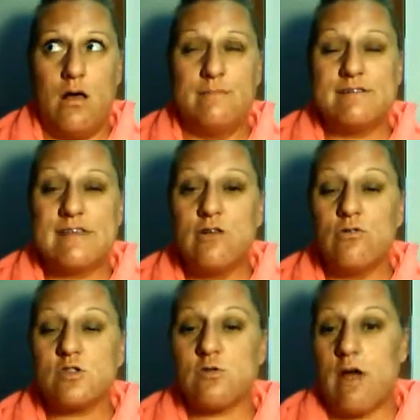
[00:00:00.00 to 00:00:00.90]

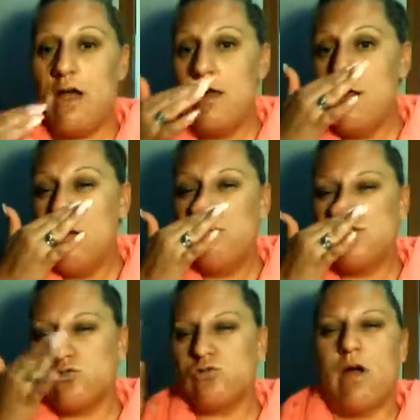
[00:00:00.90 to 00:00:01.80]
mosquito spray
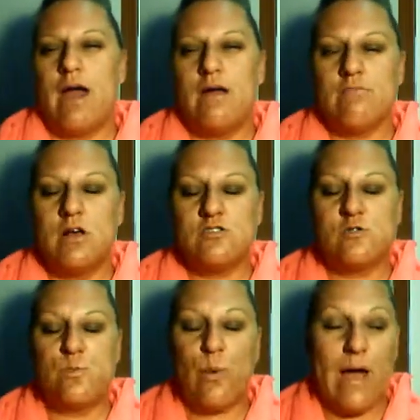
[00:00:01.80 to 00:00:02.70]
spray
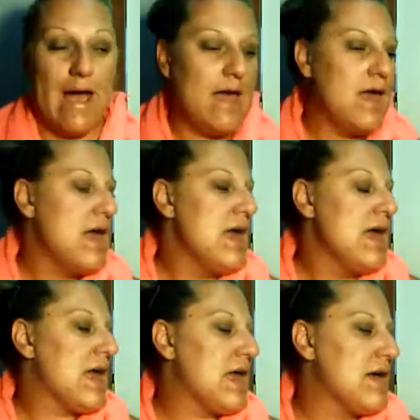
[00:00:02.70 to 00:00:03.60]
spray
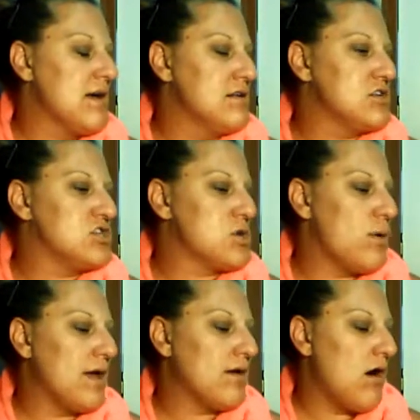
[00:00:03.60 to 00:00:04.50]
and so
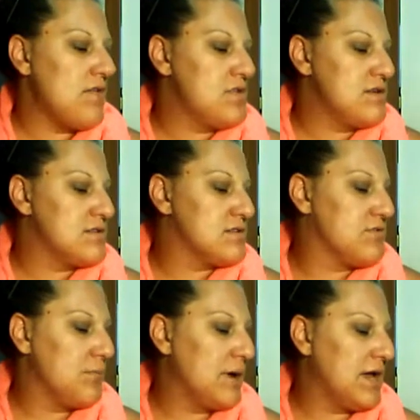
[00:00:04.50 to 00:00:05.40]
i got this
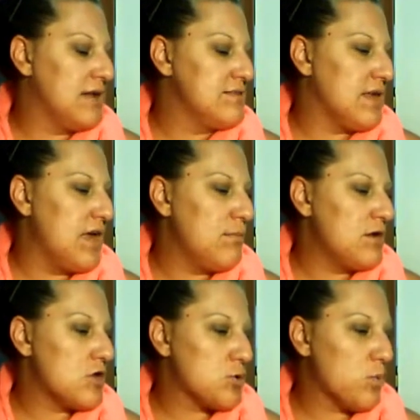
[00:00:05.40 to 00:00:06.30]
for my kids it came
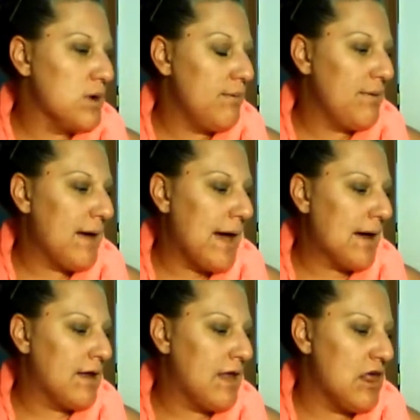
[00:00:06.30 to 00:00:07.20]
in a three
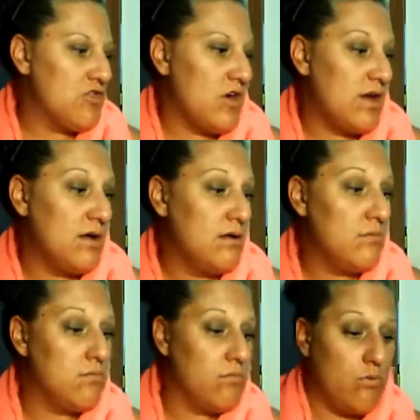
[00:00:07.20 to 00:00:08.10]
pack and i thought it
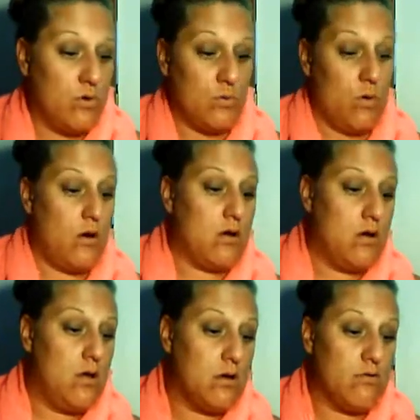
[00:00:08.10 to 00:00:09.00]
would
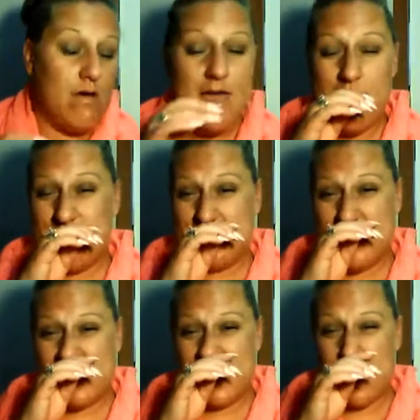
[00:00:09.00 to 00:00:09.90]
work great it was
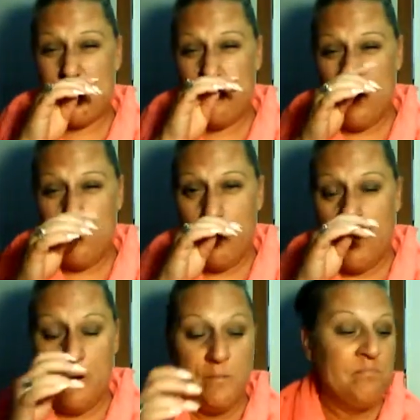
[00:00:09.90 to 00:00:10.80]
on sale at
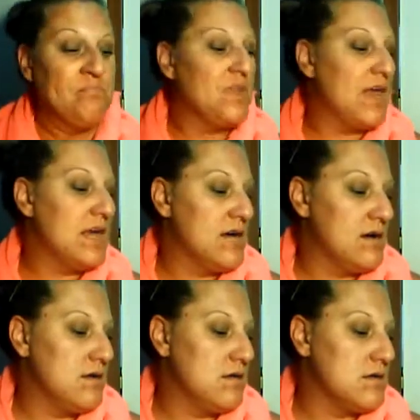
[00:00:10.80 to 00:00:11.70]
walmart
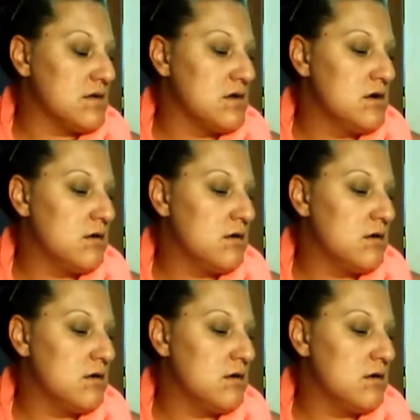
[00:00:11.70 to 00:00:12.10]
and